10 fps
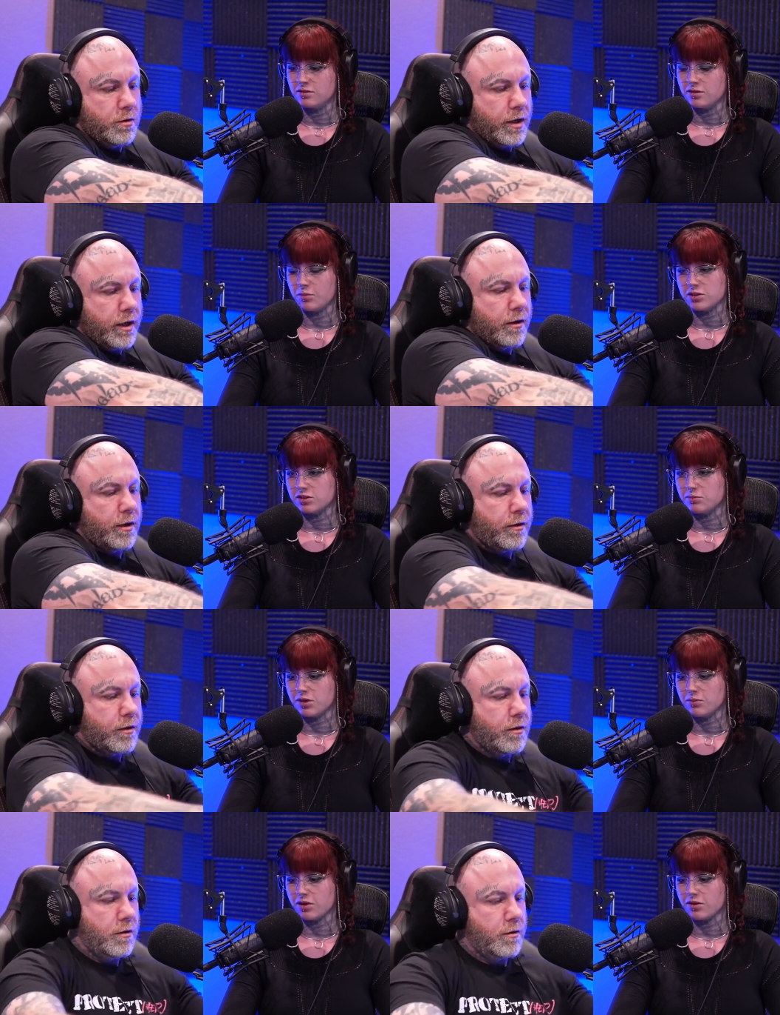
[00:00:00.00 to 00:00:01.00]
Speaker 1: Did I, I get
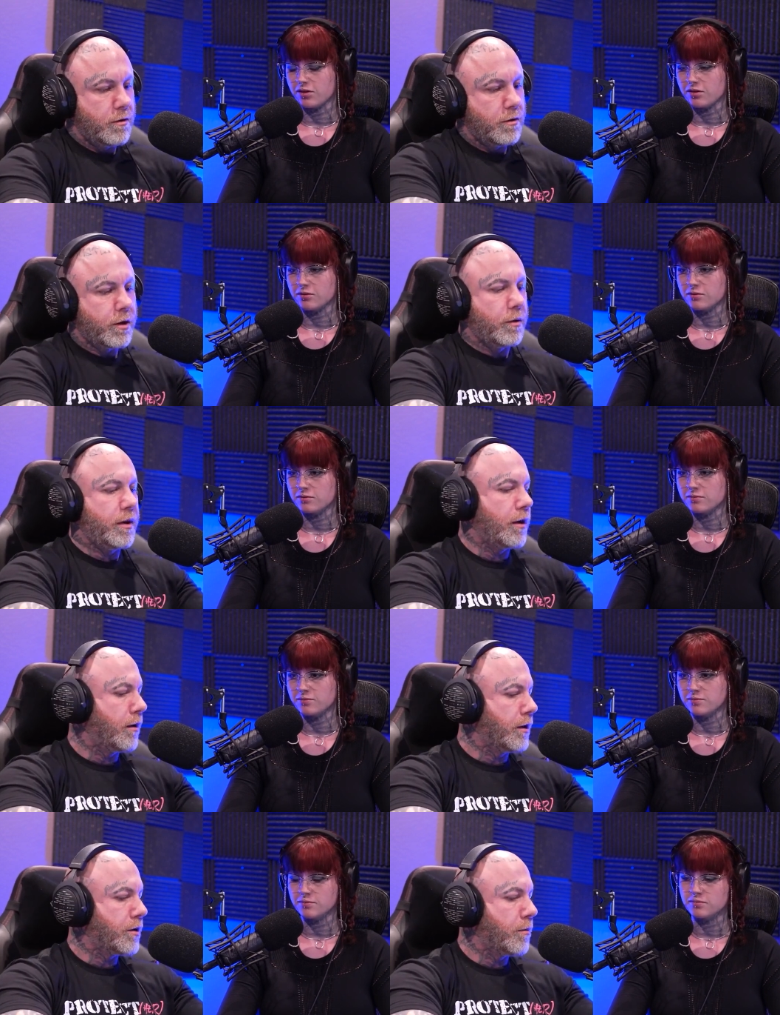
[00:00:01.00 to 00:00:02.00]
louder? Could be
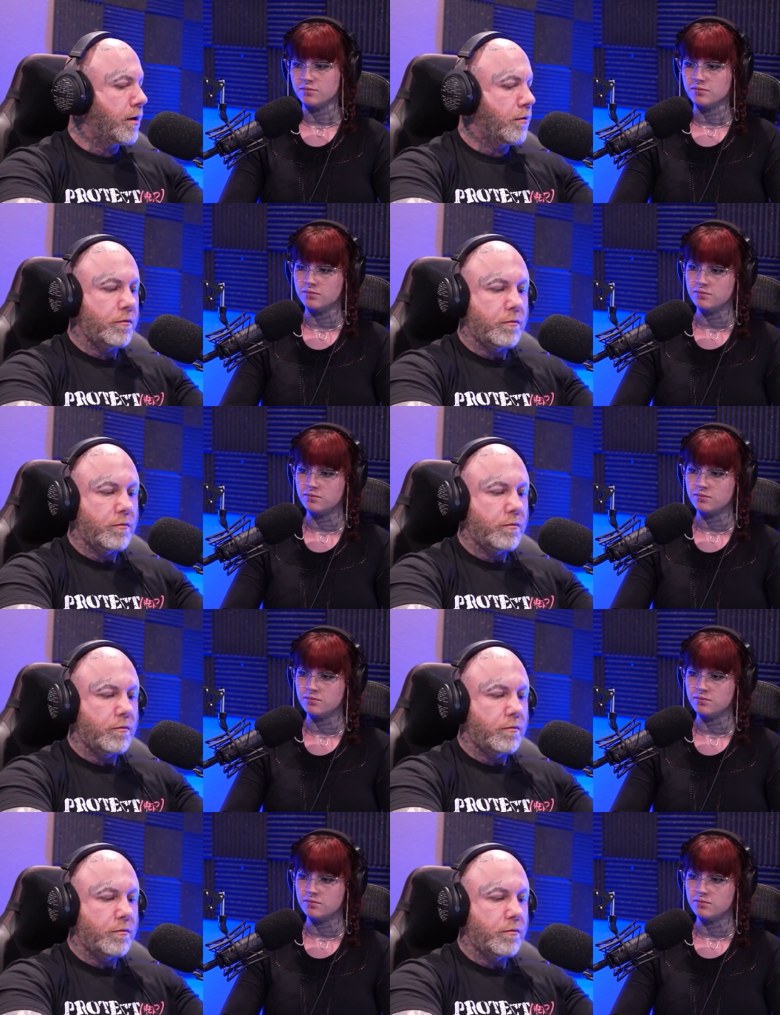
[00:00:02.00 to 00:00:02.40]
that I turned my.